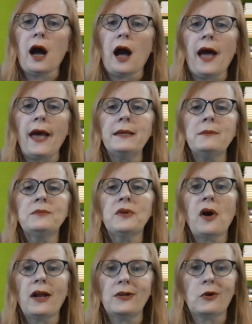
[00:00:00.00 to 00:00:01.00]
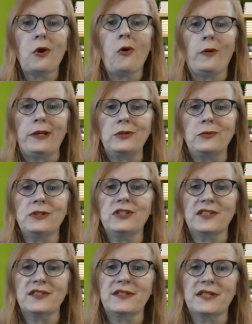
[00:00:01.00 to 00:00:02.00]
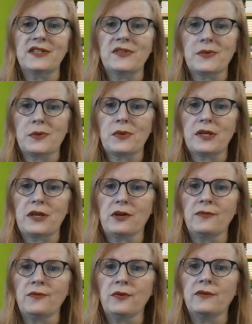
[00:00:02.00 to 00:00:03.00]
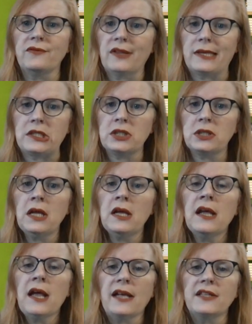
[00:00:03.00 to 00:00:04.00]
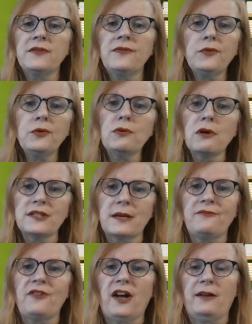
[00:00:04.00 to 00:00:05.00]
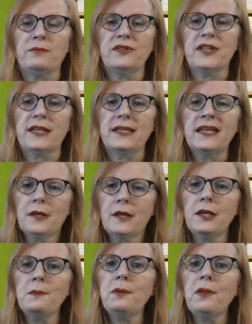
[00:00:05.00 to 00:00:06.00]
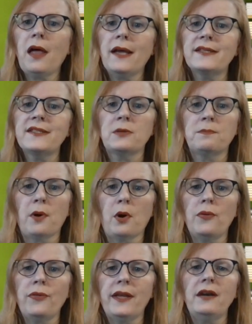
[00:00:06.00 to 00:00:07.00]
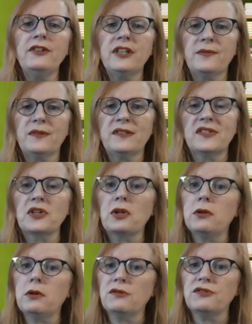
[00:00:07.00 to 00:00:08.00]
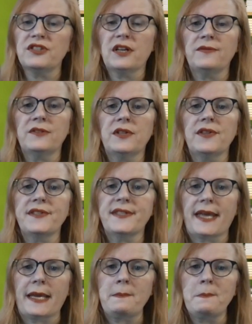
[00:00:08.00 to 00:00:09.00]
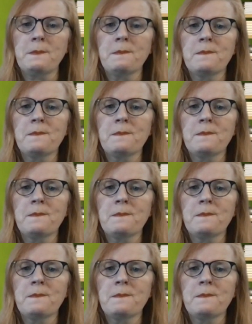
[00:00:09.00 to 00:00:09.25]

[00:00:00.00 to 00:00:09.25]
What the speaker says: I am not going to adjust this through the year for inflation, as if food goes up 5%, it applies to both and our difference is close enough to the same.